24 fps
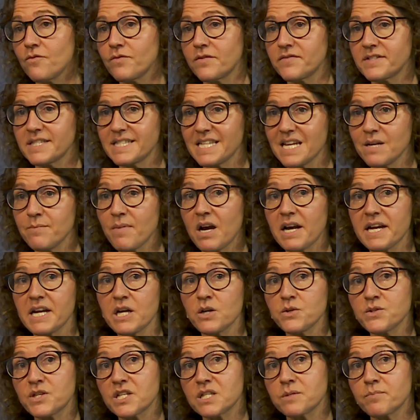of CIMA, I
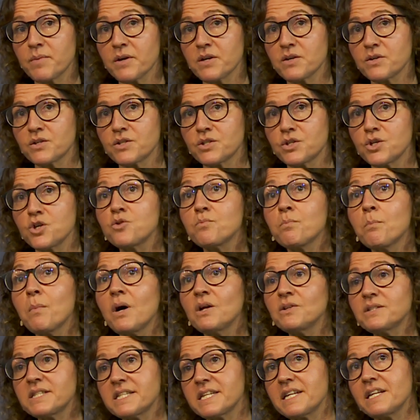also spoke to
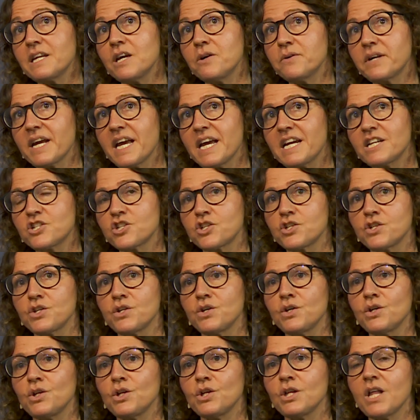
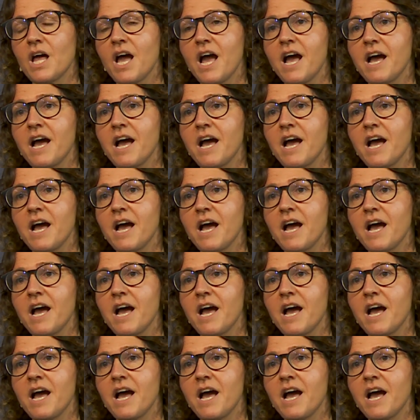multi-locational